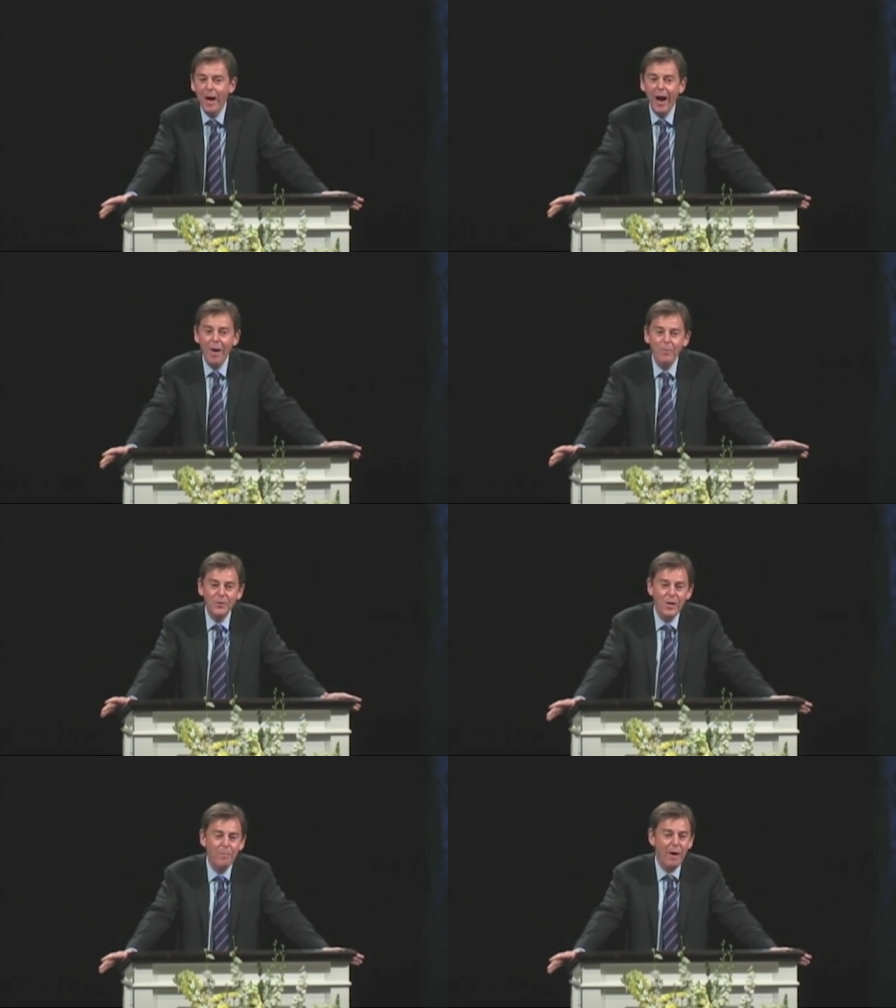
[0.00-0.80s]
I will
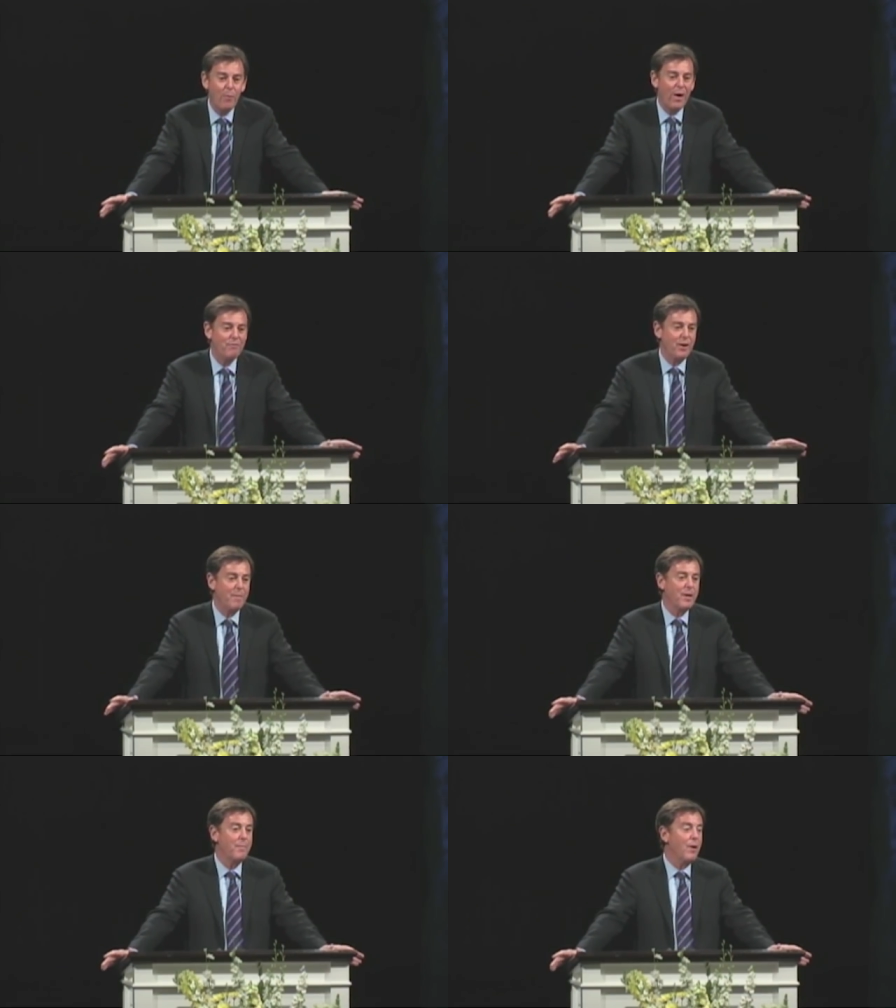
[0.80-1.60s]
tell my wife that
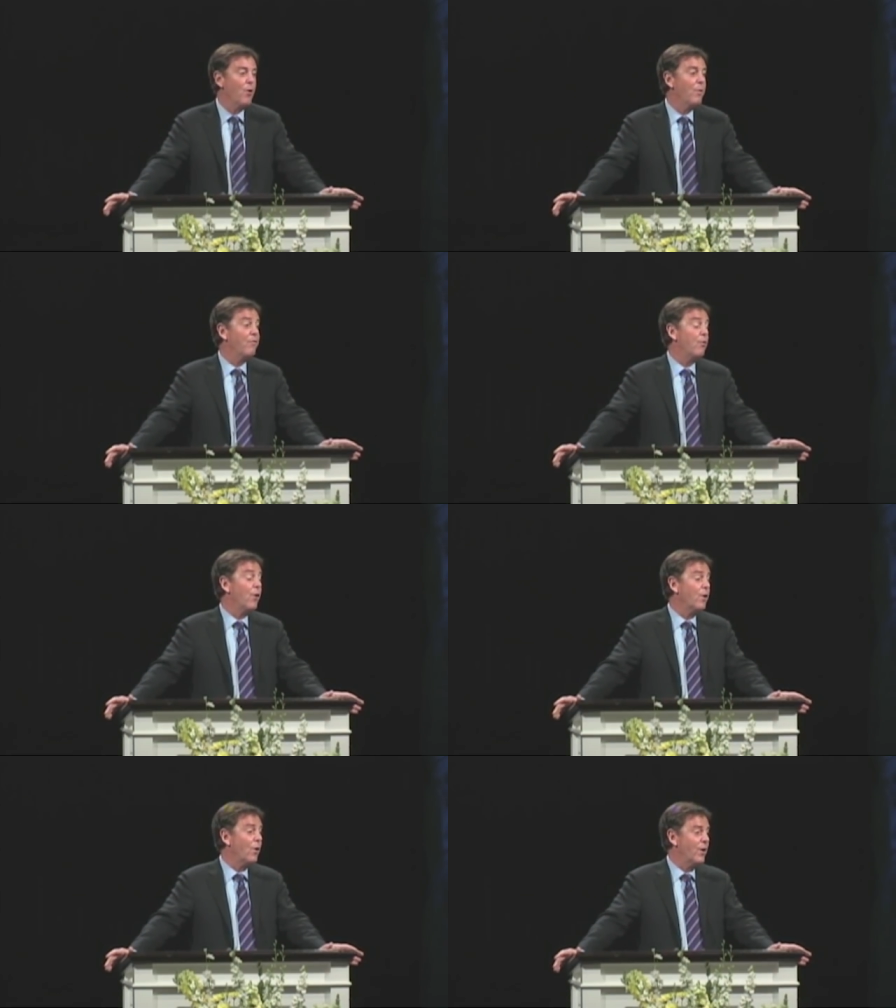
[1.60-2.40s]
I'm coming home at
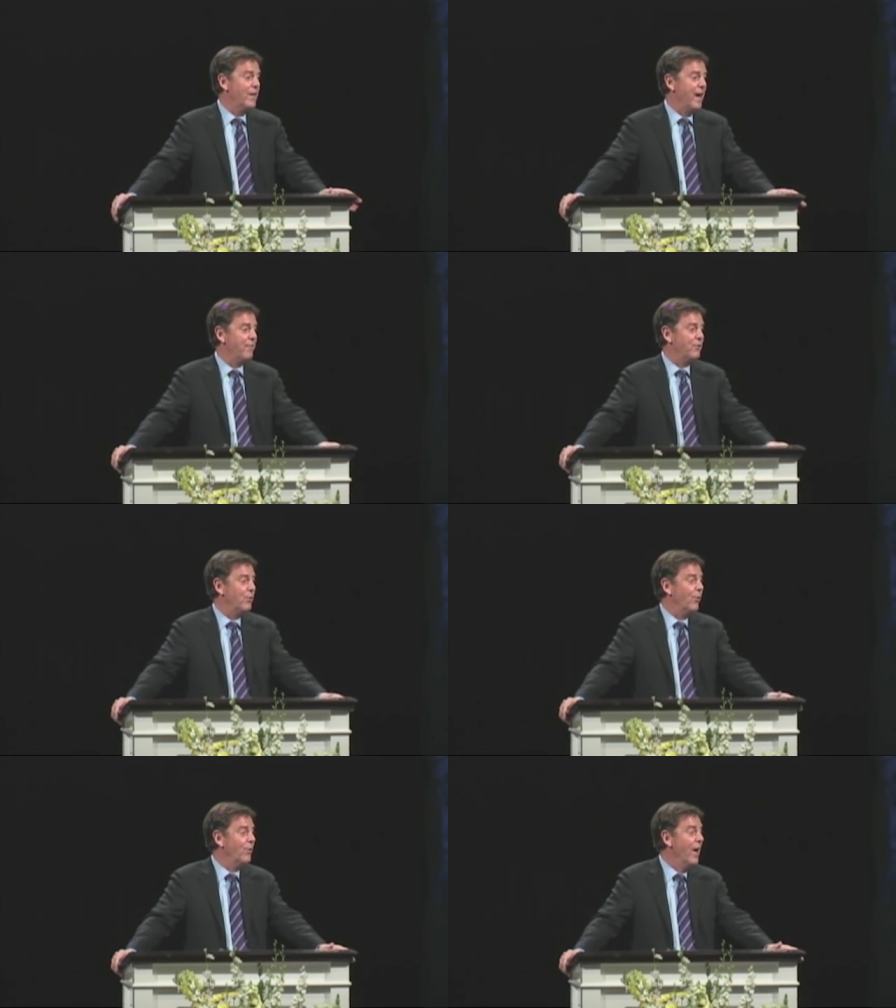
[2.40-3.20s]
four o'clock in the
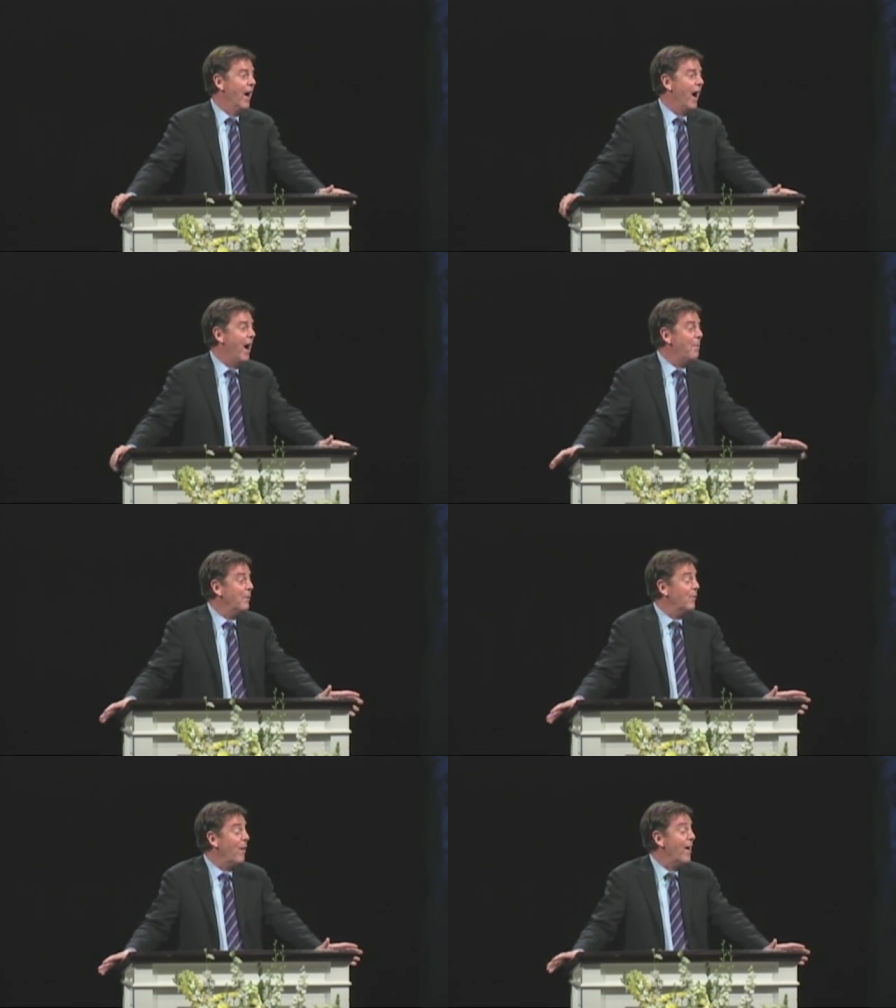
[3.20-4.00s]
afternoon. I
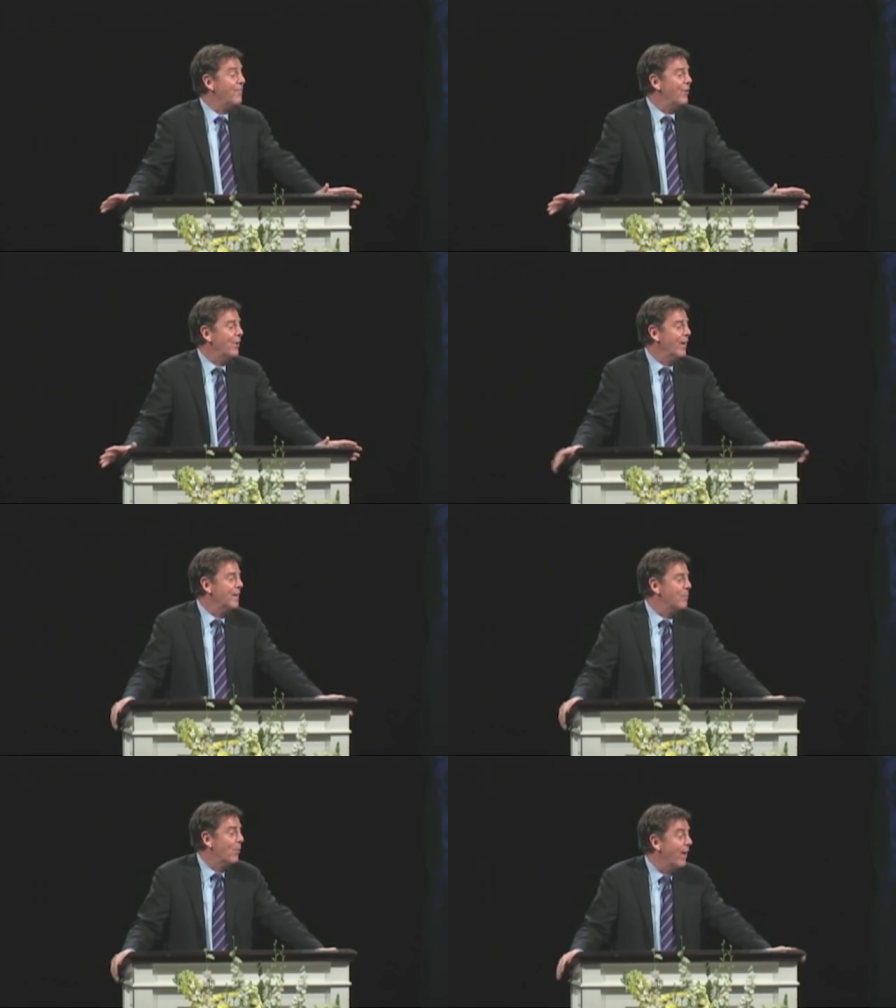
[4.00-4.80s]
will arrive early
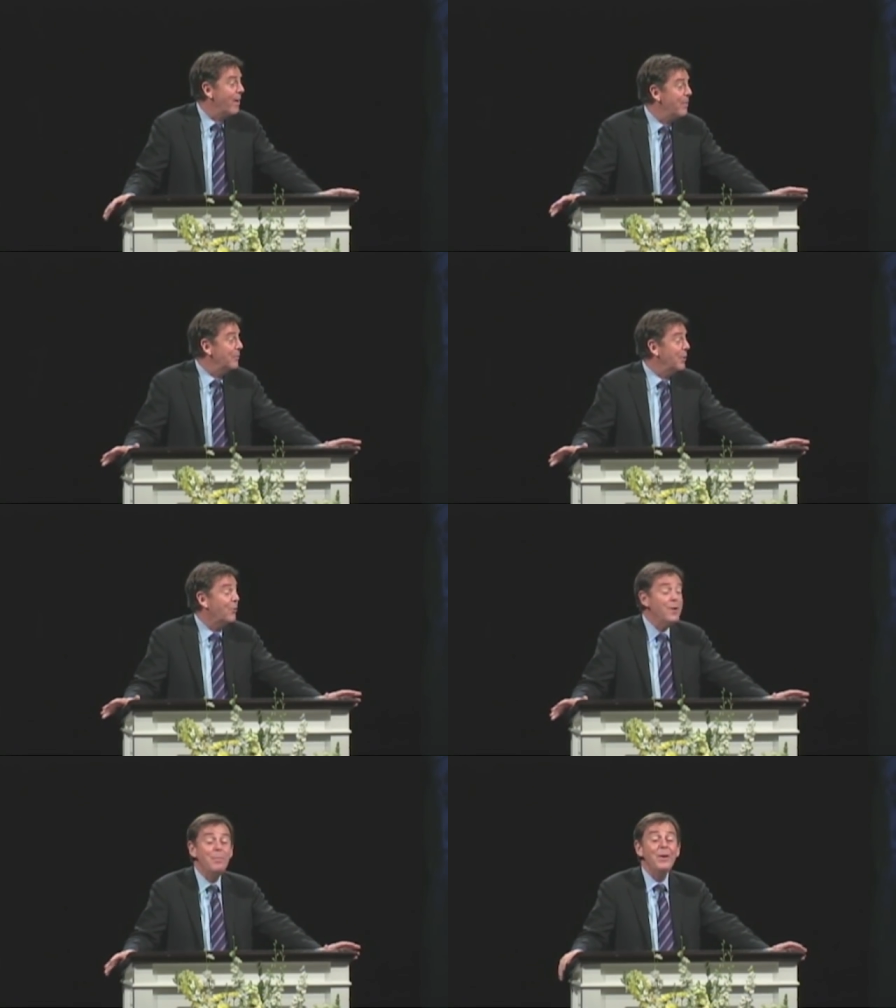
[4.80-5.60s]
in the morning. I'll be able to
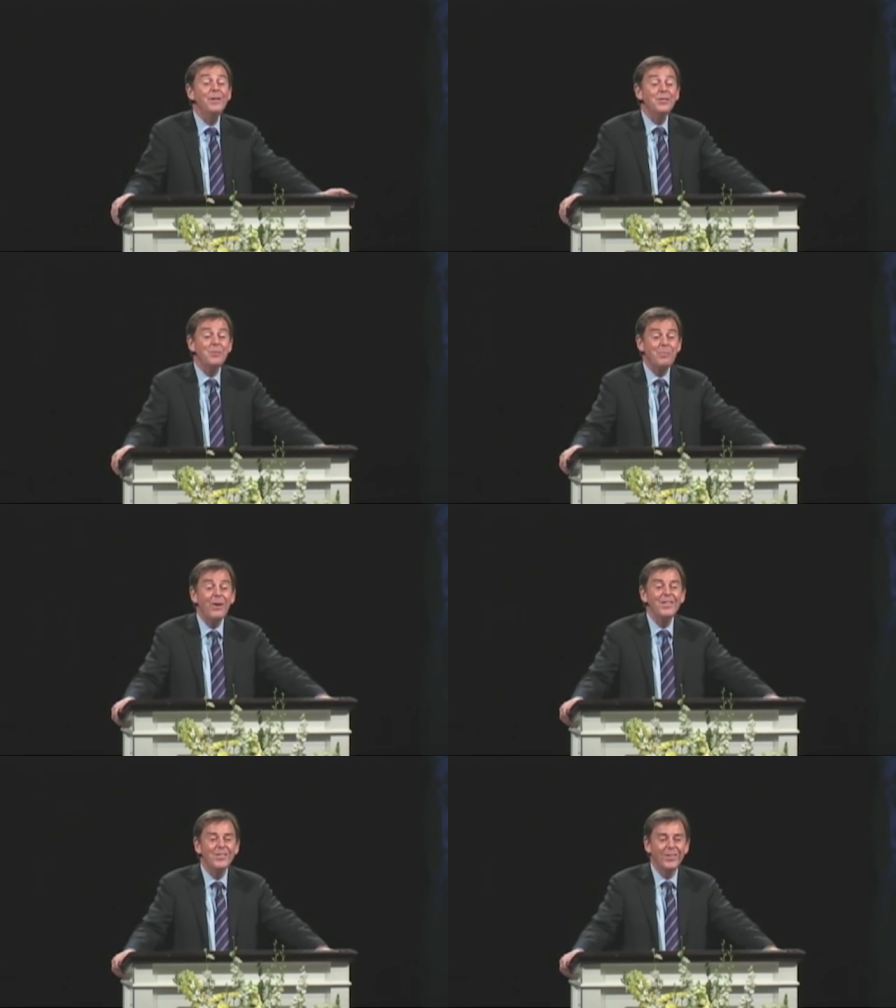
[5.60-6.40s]
creep in and
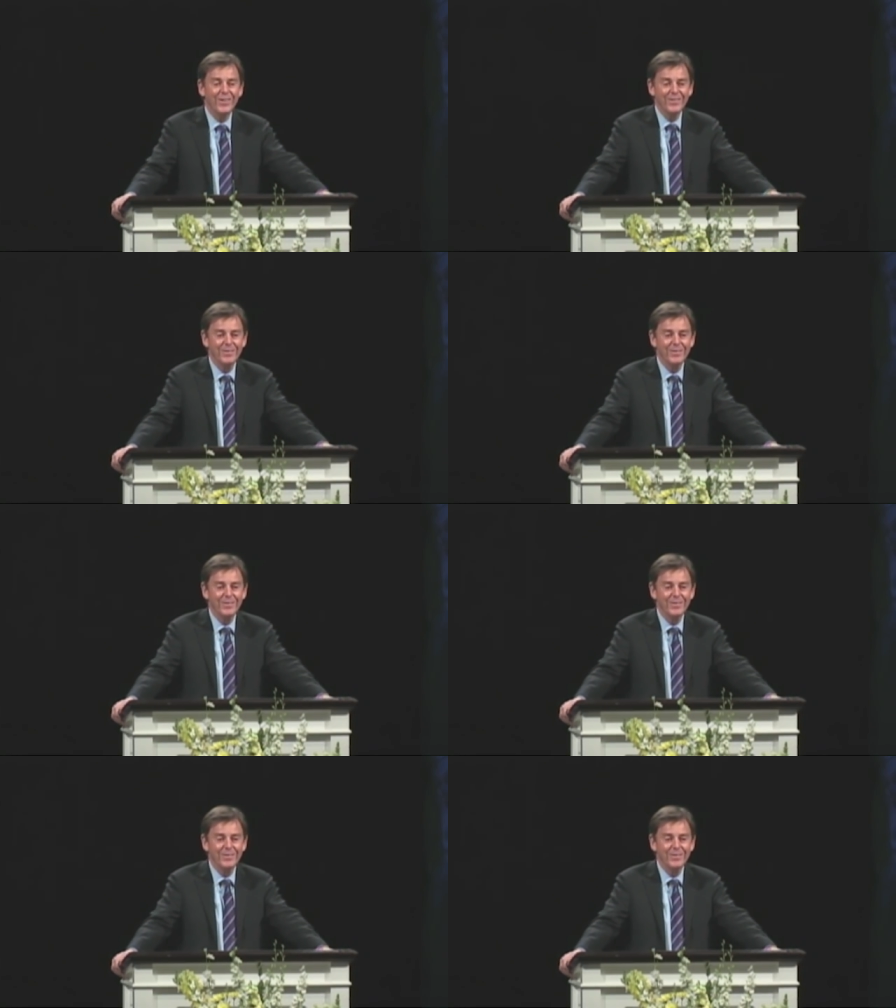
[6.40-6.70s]
surprise her.